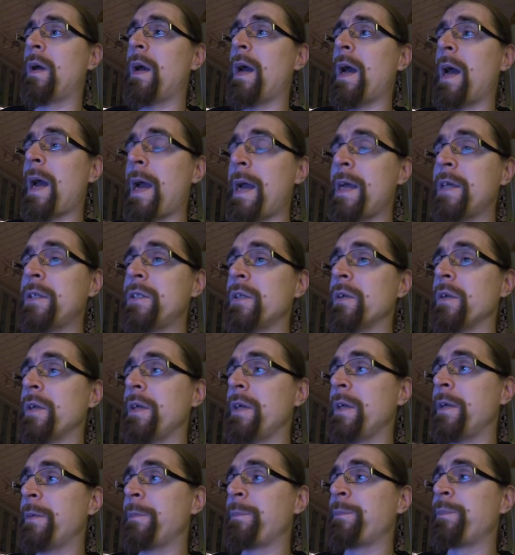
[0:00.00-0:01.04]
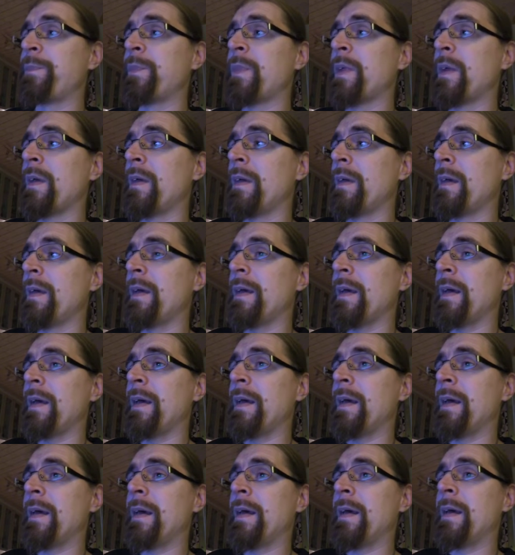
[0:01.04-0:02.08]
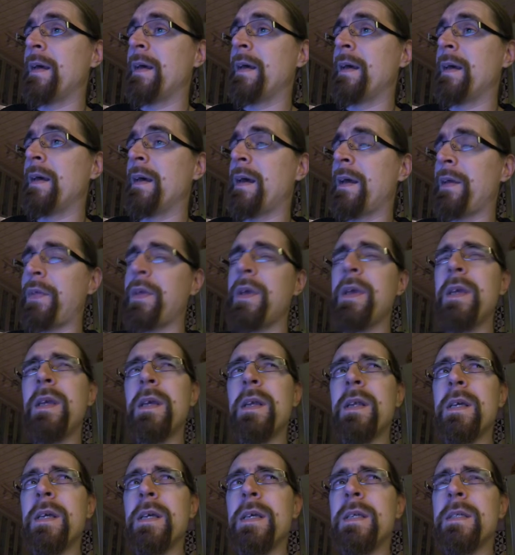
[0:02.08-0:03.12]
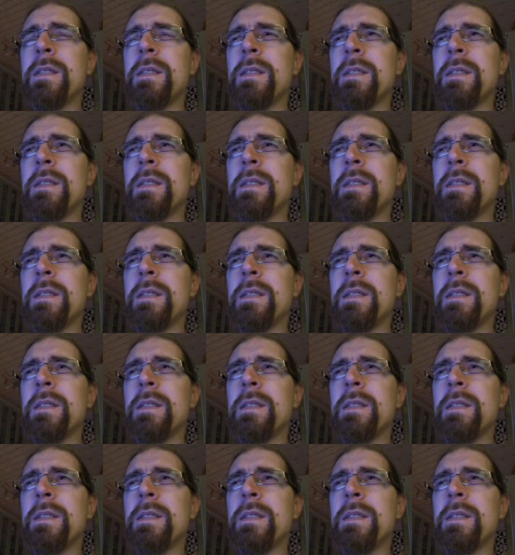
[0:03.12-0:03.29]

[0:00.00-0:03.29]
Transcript: actually I think the